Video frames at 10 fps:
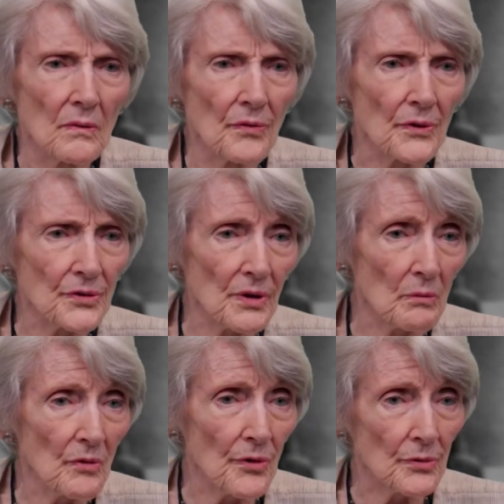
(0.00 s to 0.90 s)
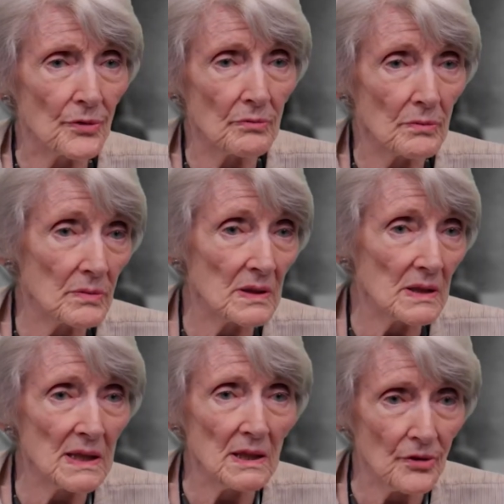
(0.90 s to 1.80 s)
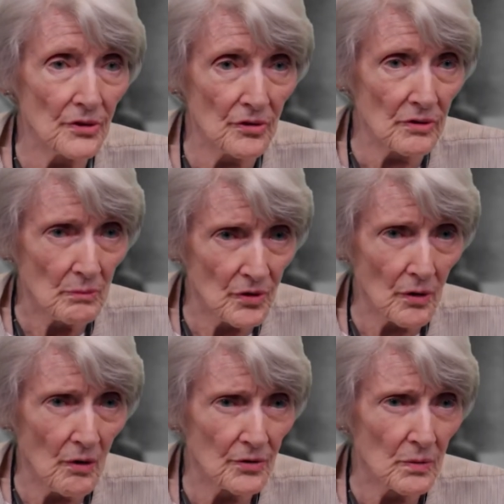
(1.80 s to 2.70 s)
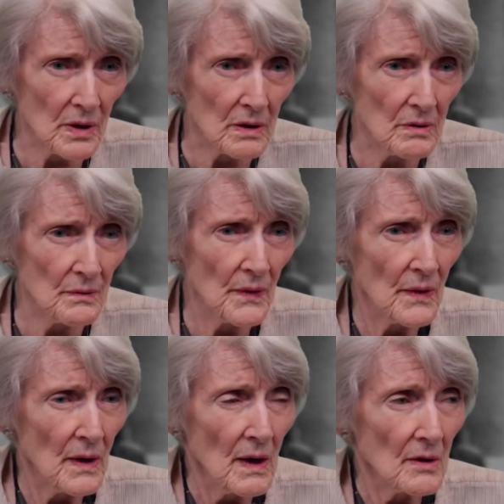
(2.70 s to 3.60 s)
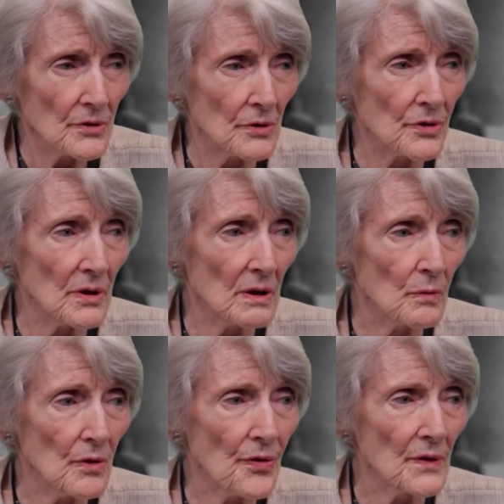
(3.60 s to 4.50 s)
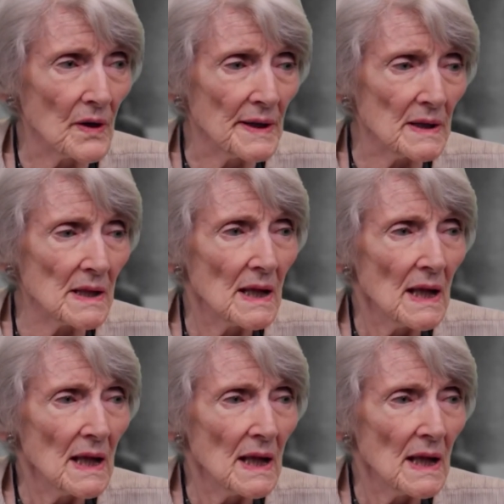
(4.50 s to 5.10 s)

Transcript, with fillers: the, some of the key system software mm. associated with the LINC.